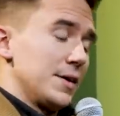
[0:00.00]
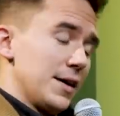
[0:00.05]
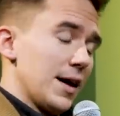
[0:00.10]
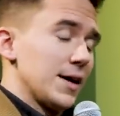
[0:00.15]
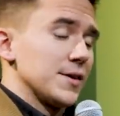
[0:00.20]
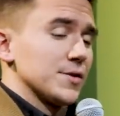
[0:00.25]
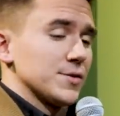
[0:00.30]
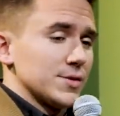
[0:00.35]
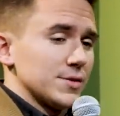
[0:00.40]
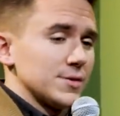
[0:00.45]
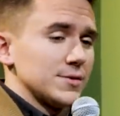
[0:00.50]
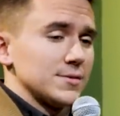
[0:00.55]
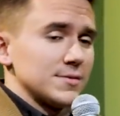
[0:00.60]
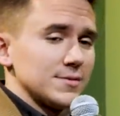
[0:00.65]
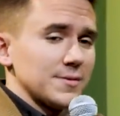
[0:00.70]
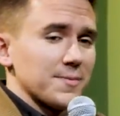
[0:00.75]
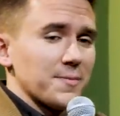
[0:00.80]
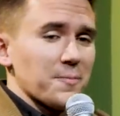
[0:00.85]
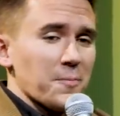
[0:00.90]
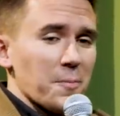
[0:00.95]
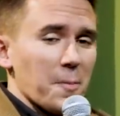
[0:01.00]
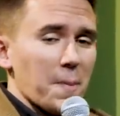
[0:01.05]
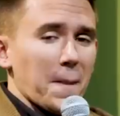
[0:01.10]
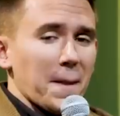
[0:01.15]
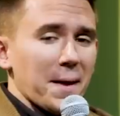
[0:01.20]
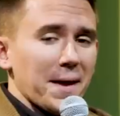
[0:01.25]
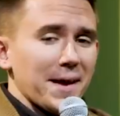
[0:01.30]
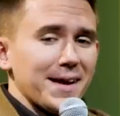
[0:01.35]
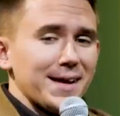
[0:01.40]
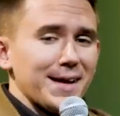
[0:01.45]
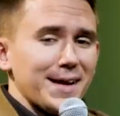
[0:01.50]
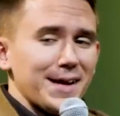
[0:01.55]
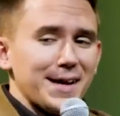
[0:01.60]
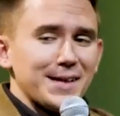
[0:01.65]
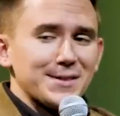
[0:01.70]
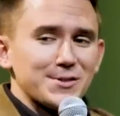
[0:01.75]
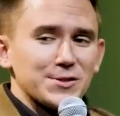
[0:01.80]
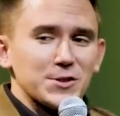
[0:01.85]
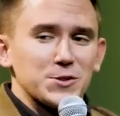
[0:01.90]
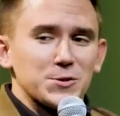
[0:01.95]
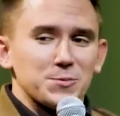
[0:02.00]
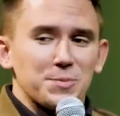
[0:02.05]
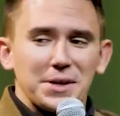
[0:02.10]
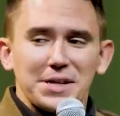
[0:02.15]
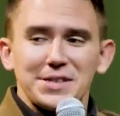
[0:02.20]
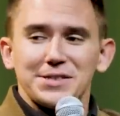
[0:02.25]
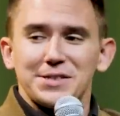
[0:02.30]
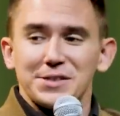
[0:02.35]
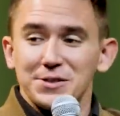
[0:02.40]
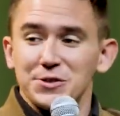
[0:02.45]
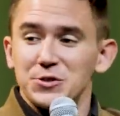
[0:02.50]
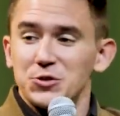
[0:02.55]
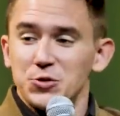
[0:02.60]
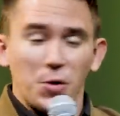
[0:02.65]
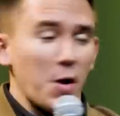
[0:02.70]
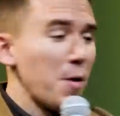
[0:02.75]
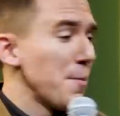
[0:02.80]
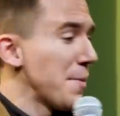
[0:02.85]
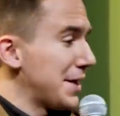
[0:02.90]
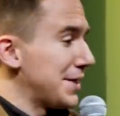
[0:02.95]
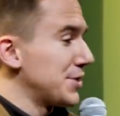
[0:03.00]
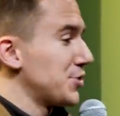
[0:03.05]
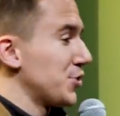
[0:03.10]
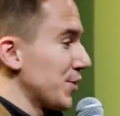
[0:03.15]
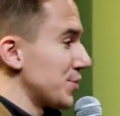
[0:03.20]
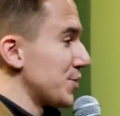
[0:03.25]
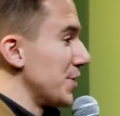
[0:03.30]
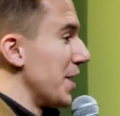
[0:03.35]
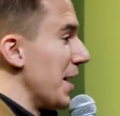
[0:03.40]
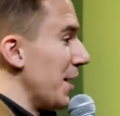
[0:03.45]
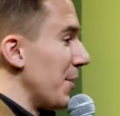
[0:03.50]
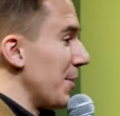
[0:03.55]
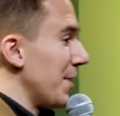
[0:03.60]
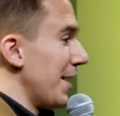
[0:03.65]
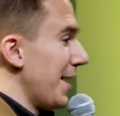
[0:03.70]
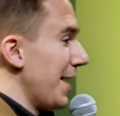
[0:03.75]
Yes. It's as big a deal as you all made it just now.